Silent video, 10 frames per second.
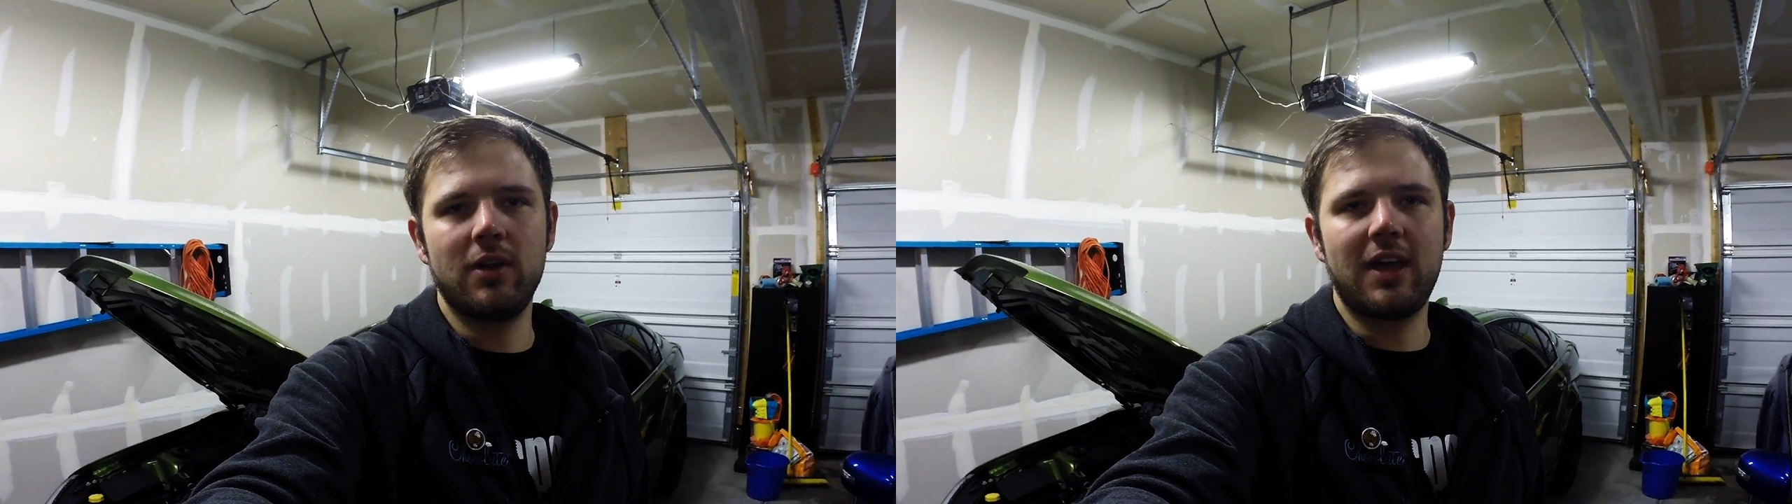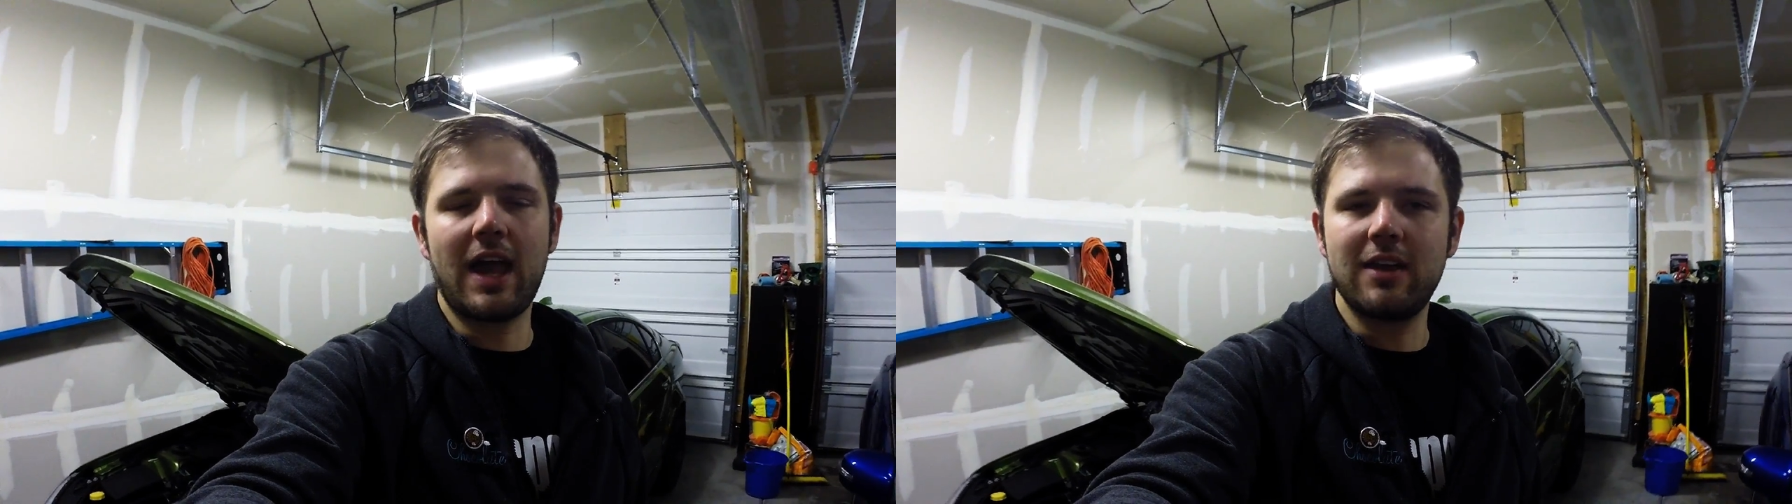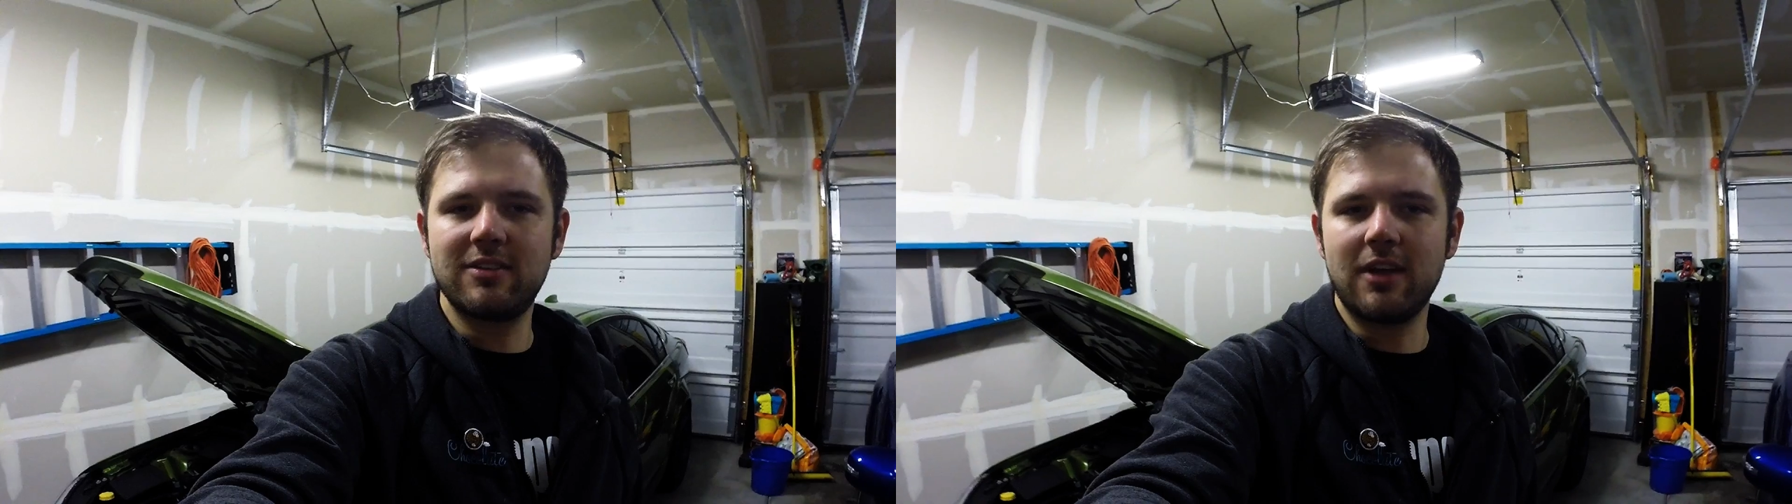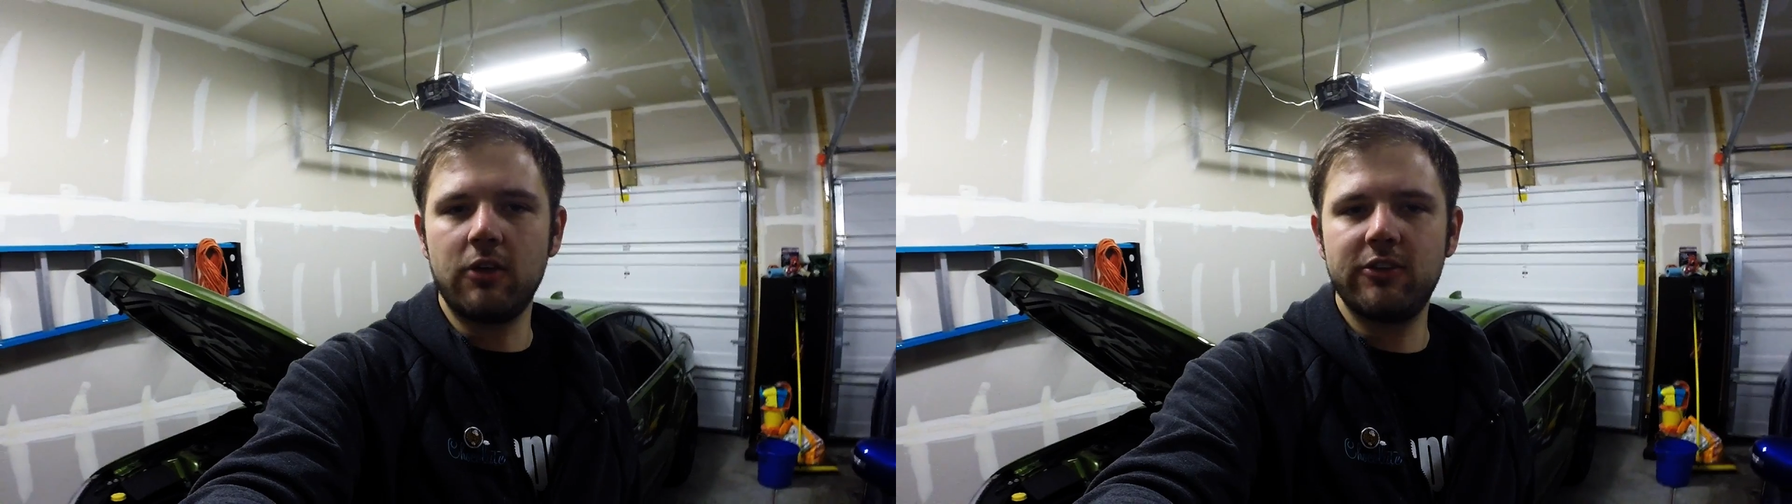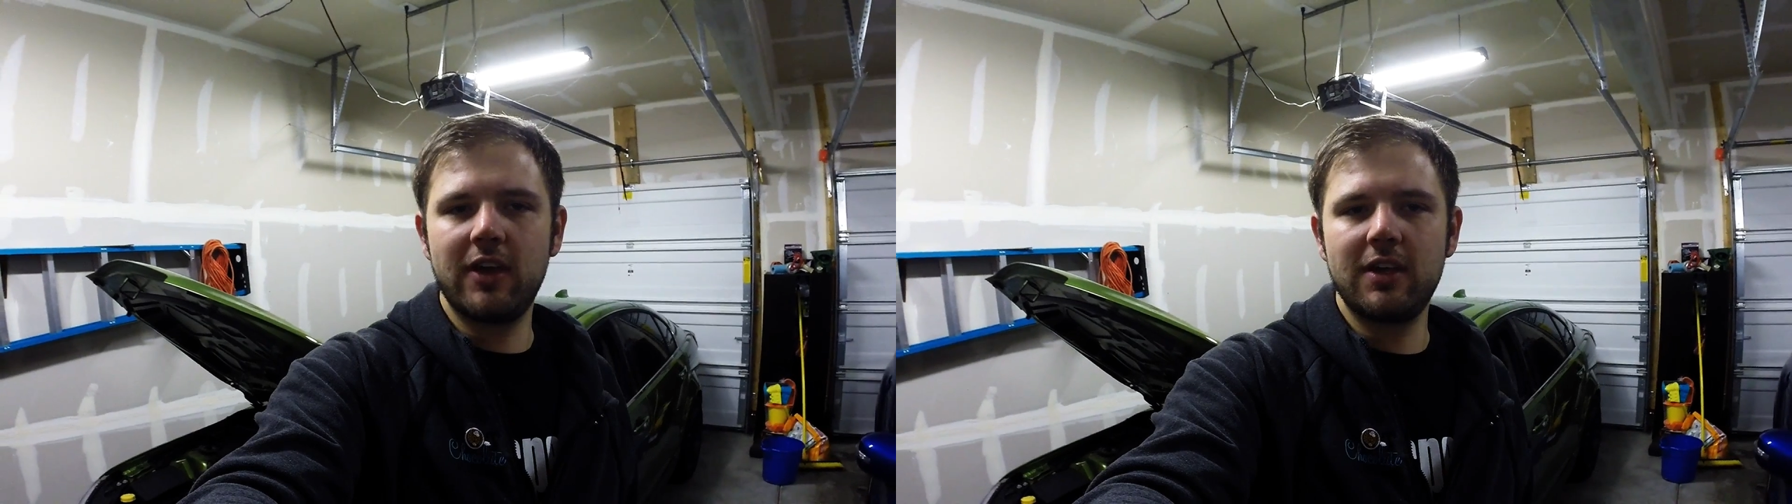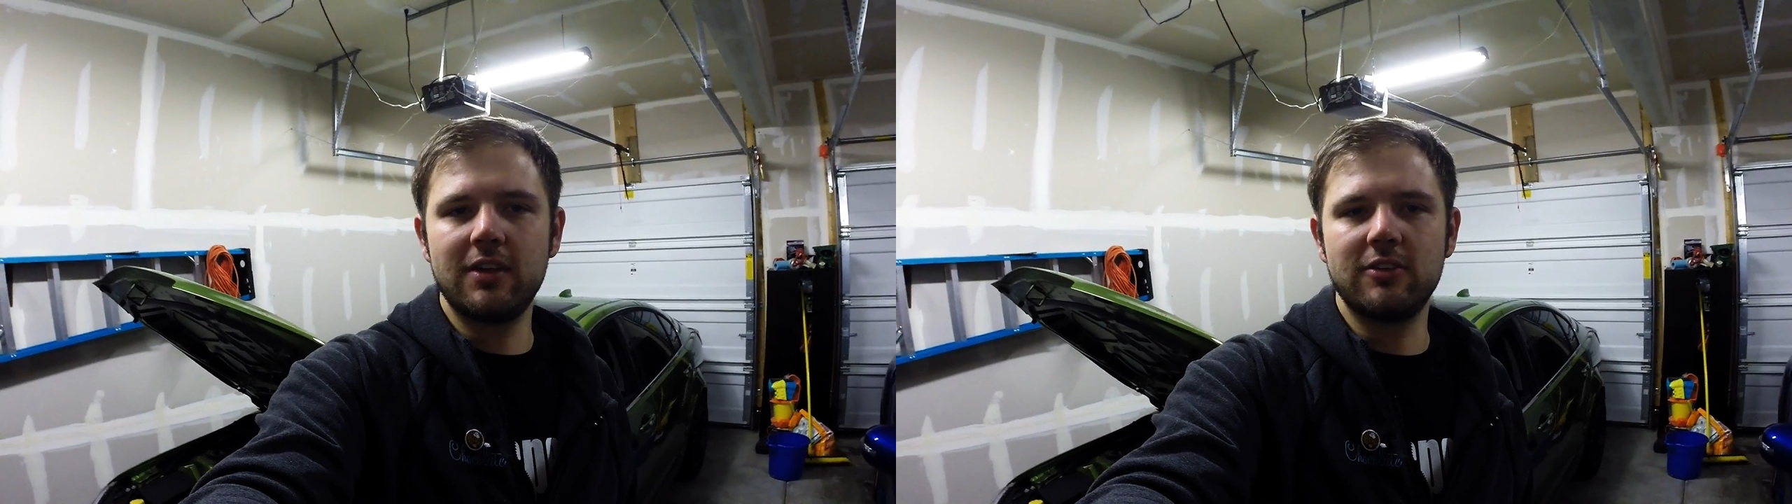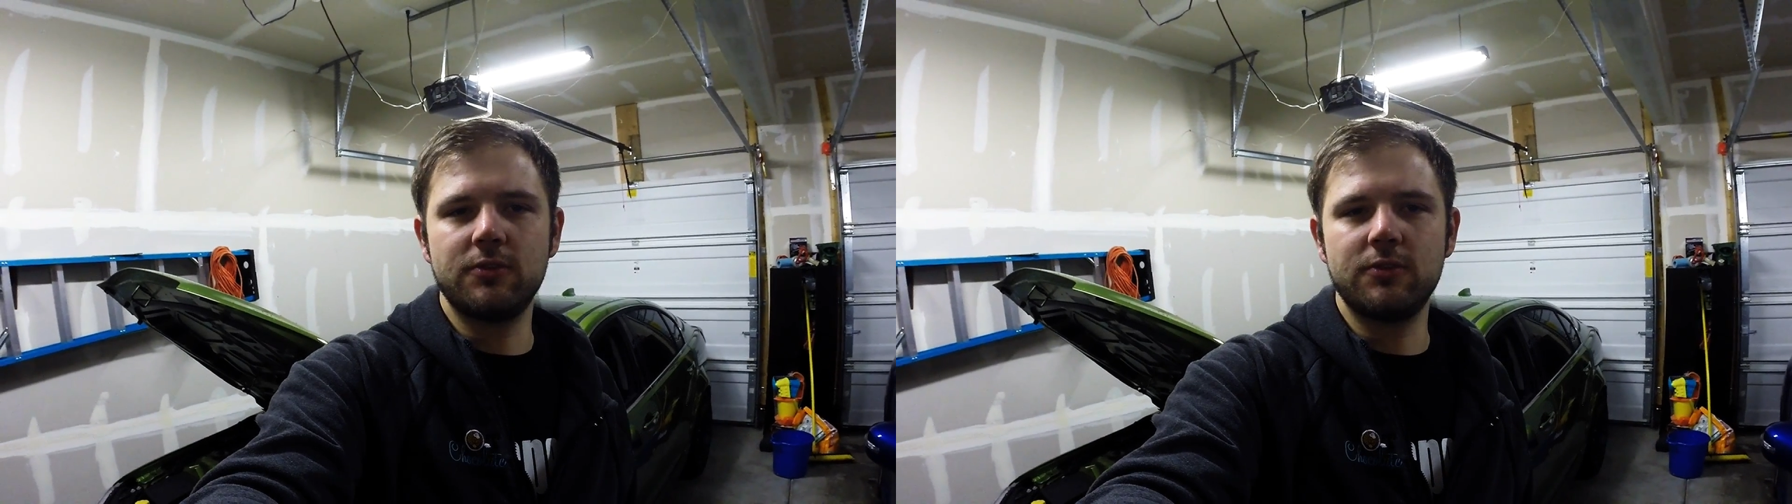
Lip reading: it kind of sounds like is,